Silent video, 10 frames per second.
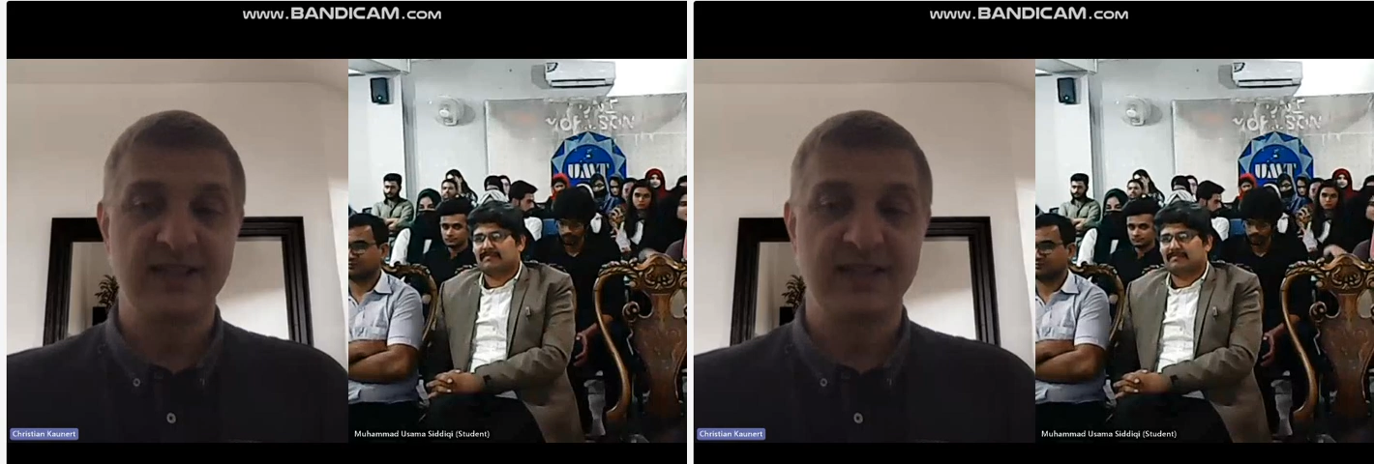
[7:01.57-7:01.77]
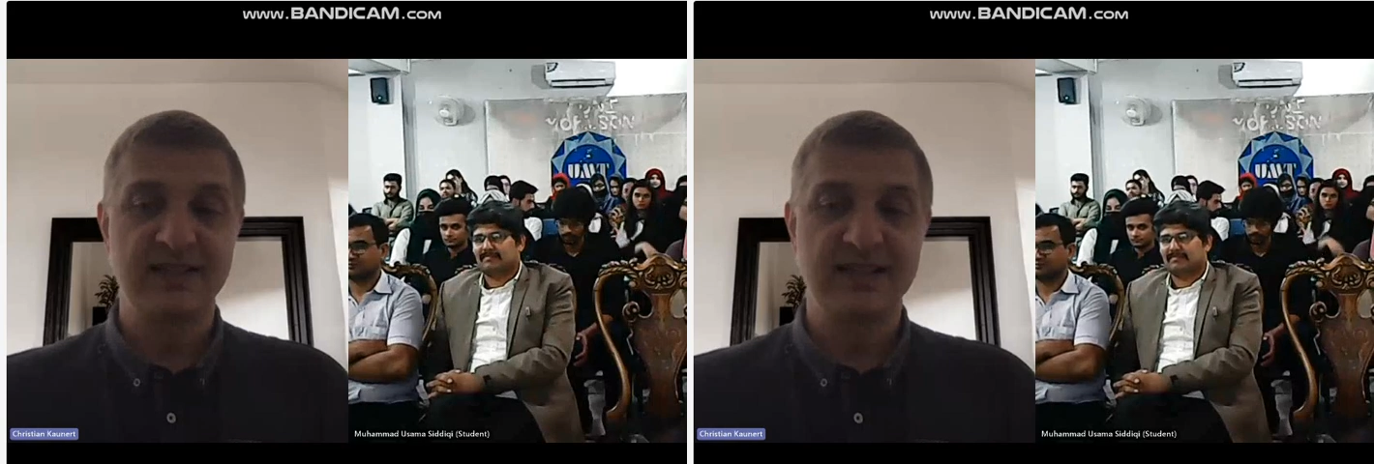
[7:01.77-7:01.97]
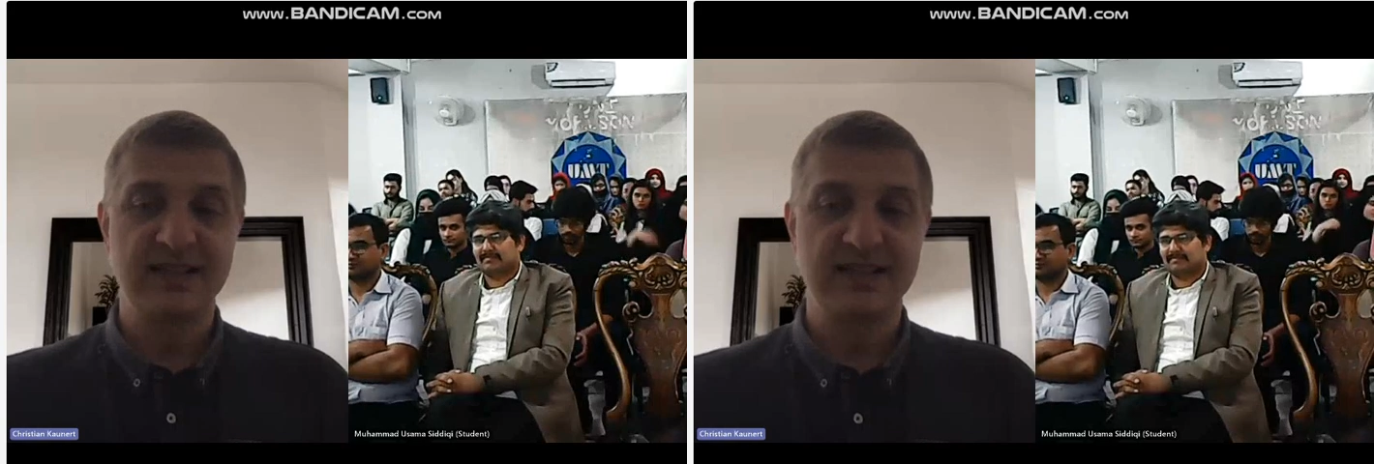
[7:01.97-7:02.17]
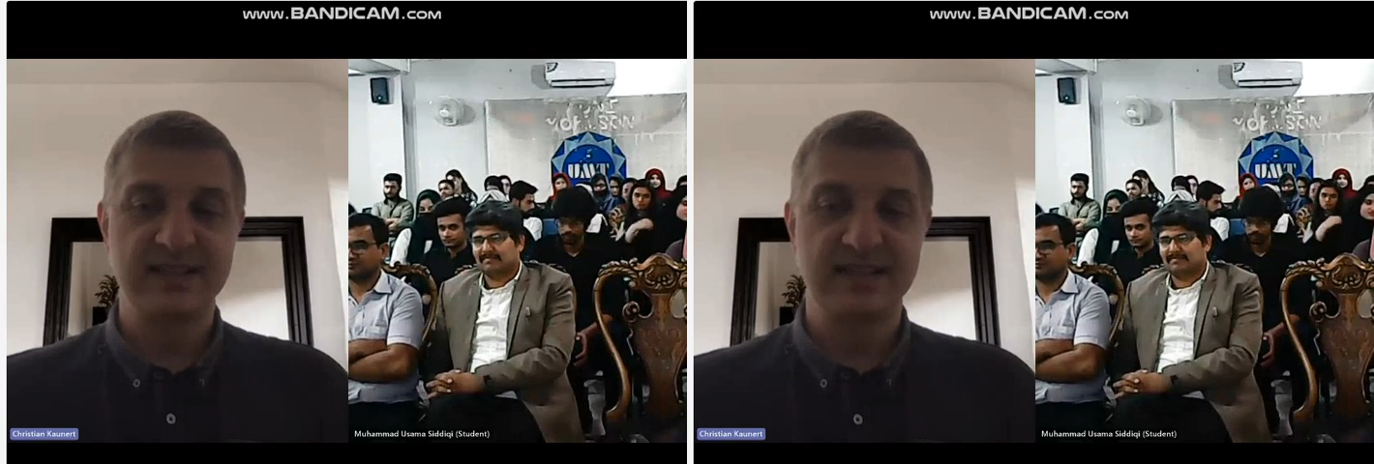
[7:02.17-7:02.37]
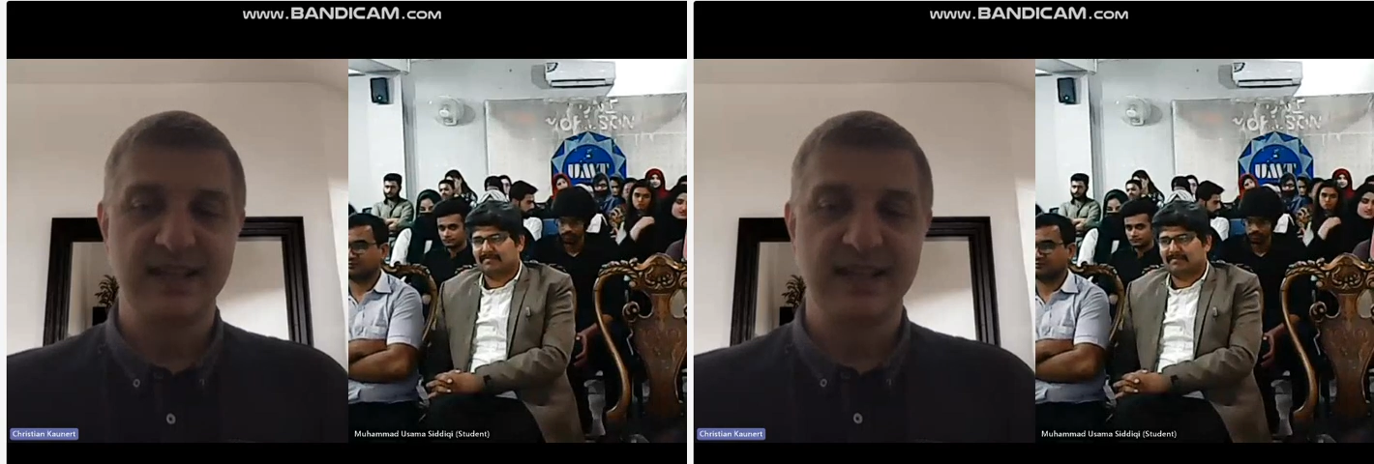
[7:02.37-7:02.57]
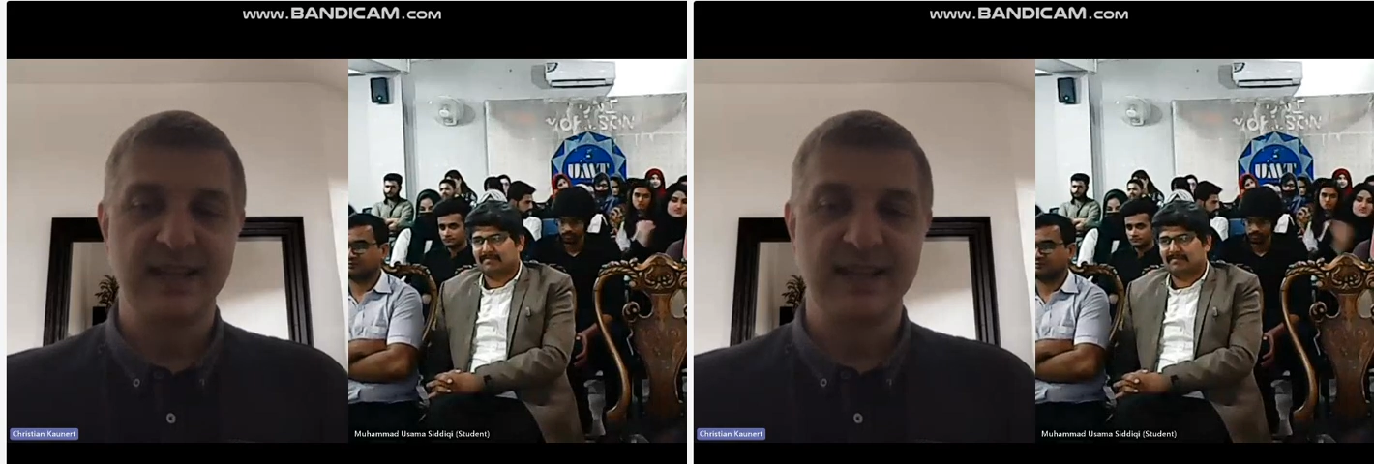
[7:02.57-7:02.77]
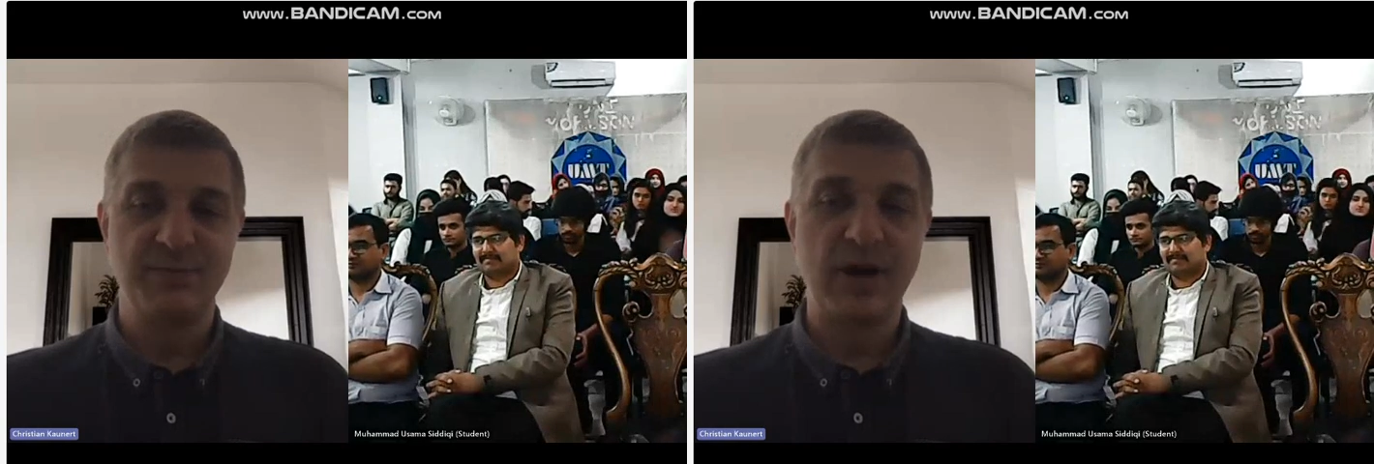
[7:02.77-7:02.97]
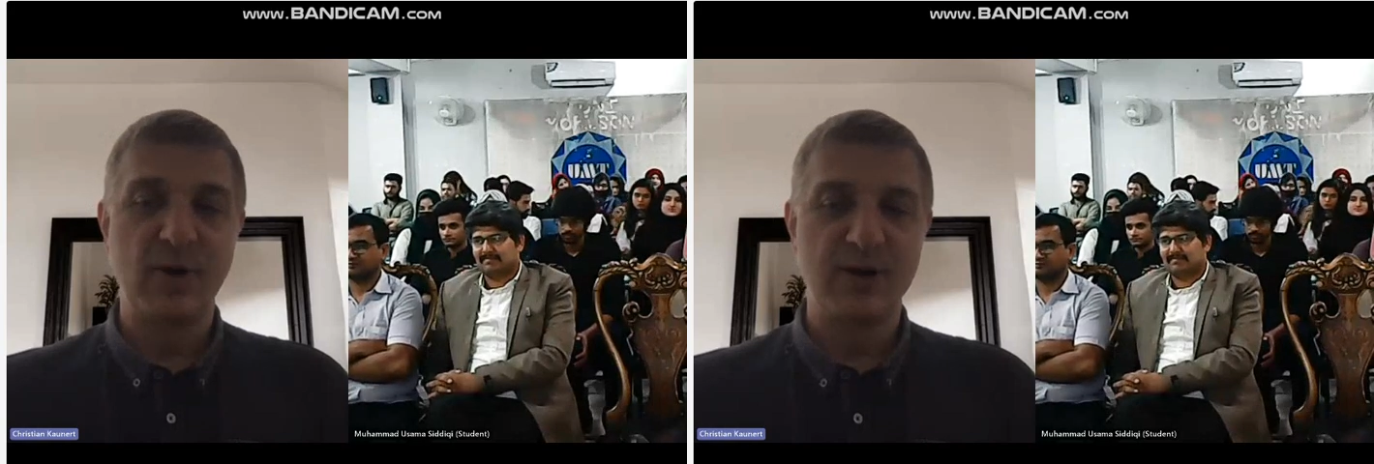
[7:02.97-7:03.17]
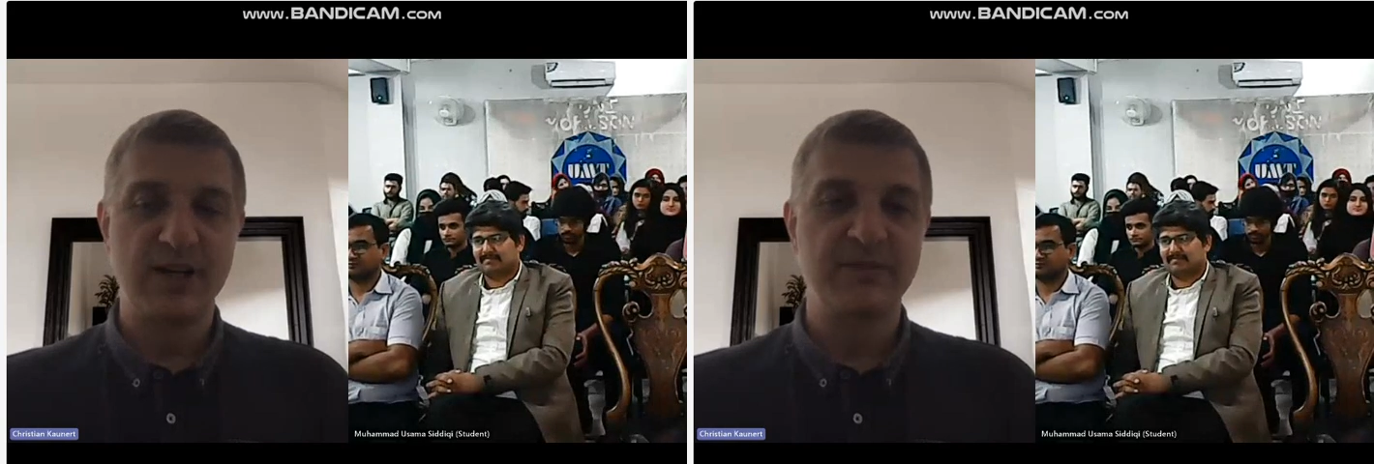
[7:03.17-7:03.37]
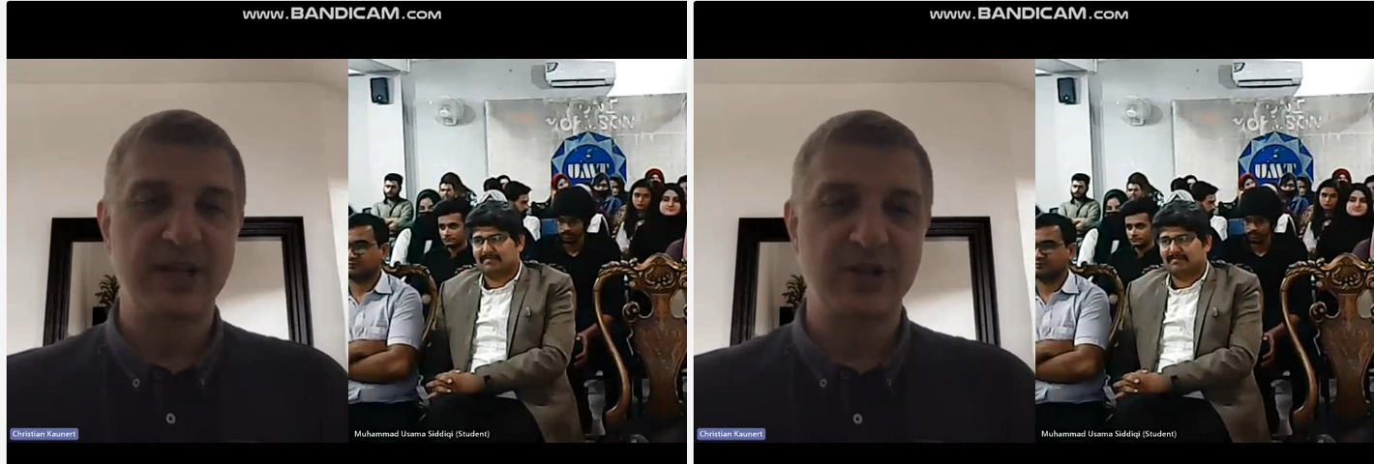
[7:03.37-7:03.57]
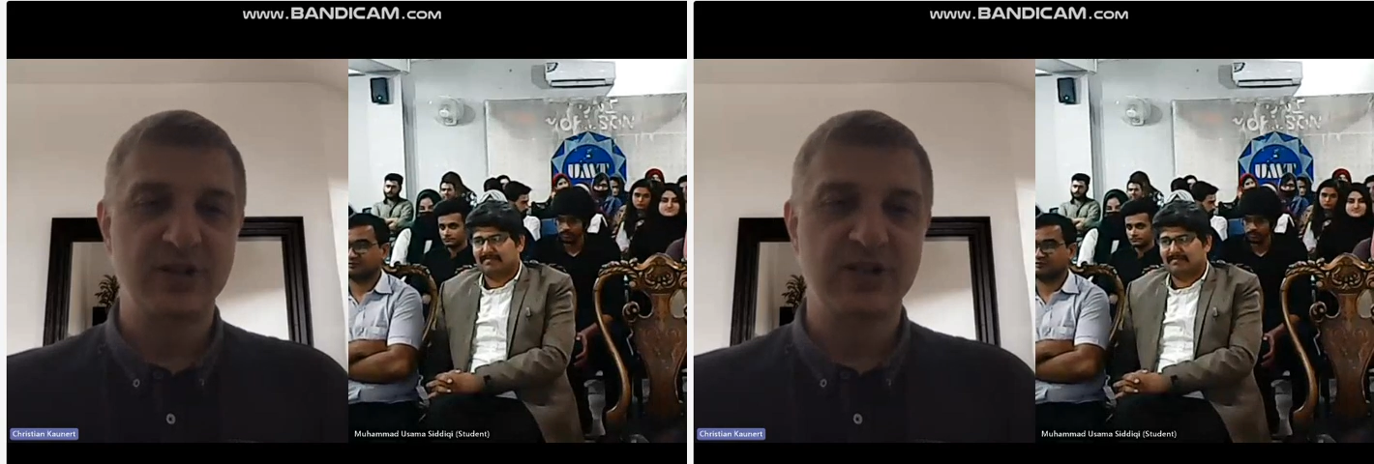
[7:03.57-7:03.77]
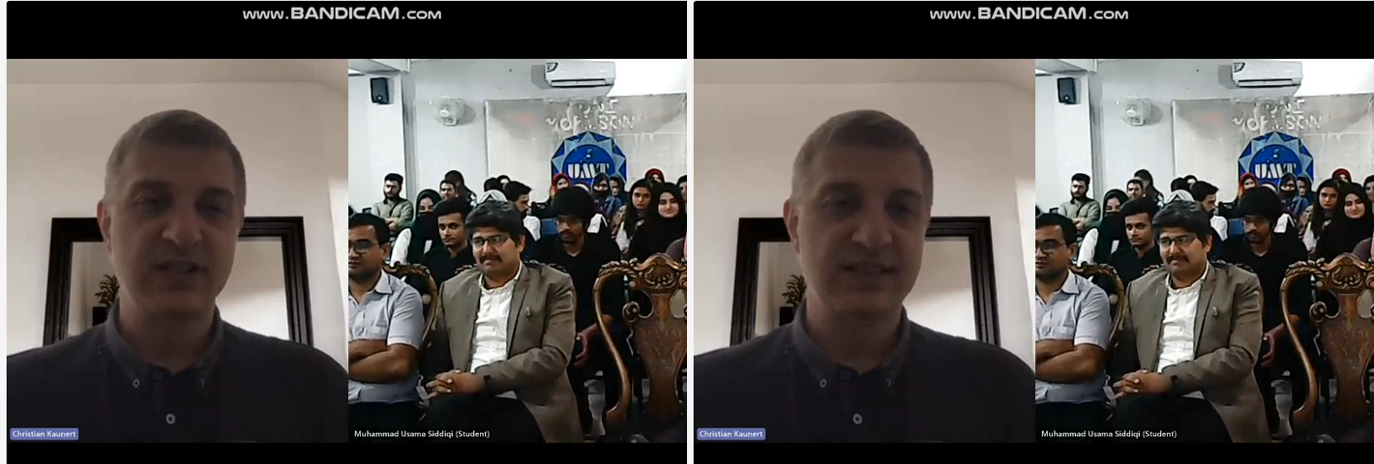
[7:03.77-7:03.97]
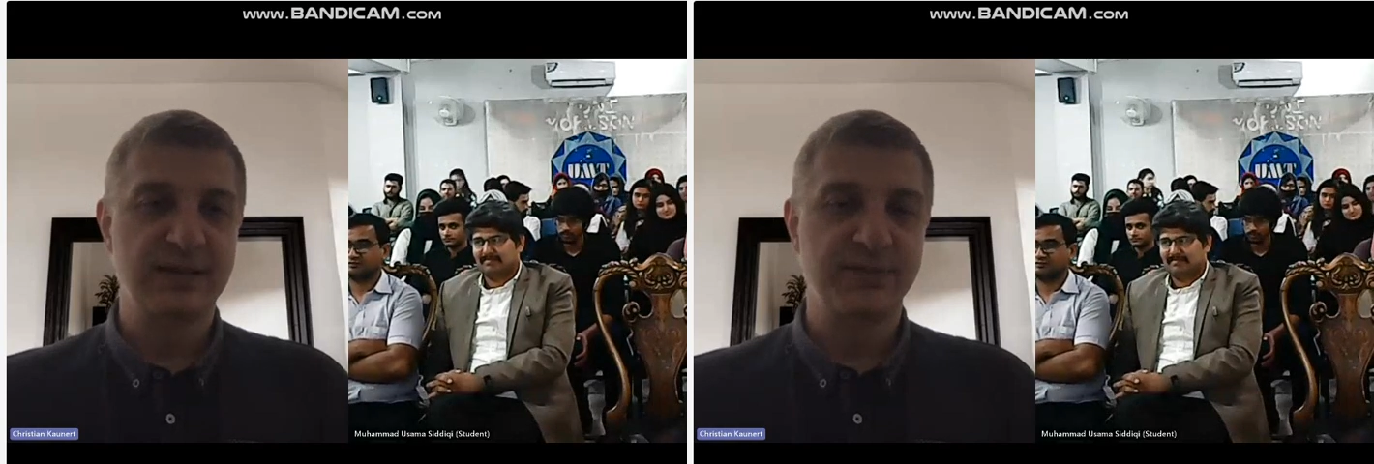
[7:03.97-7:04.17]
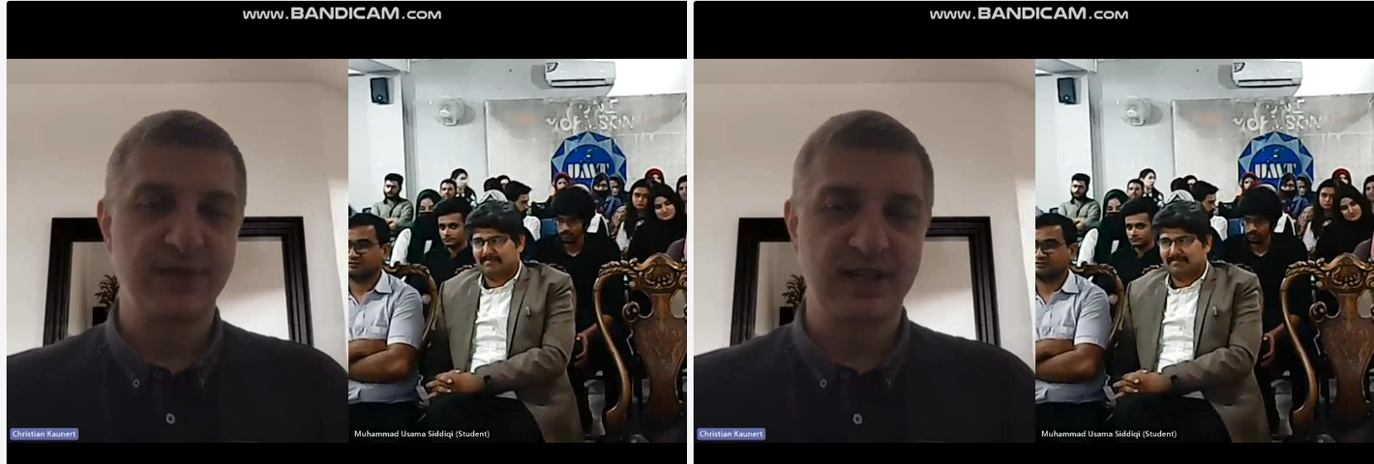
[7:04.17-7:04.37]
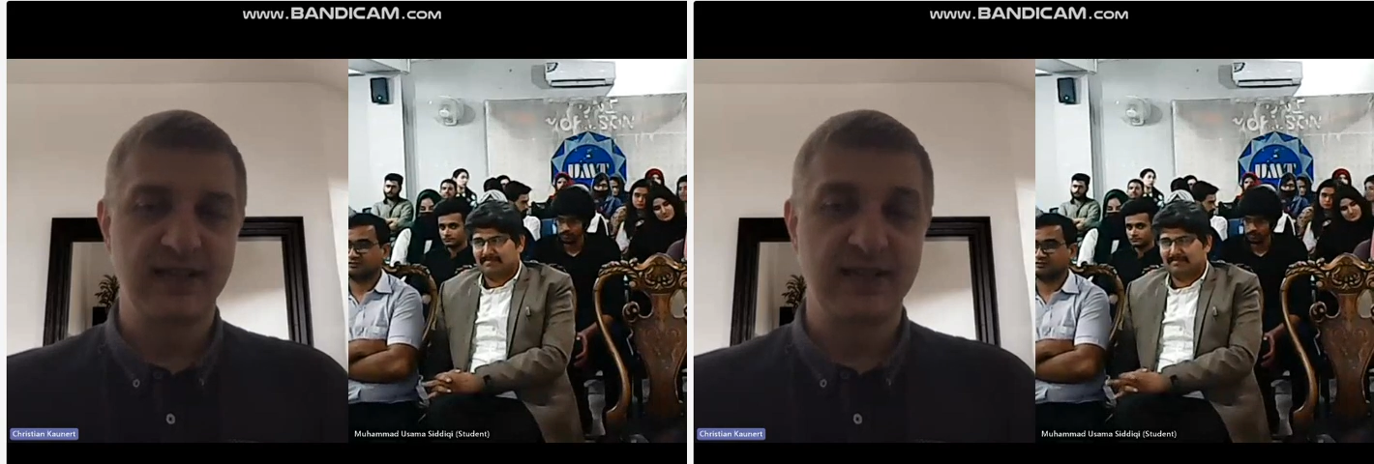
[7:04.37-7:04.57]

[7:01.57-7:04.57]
that, in a sense, the power dimension is something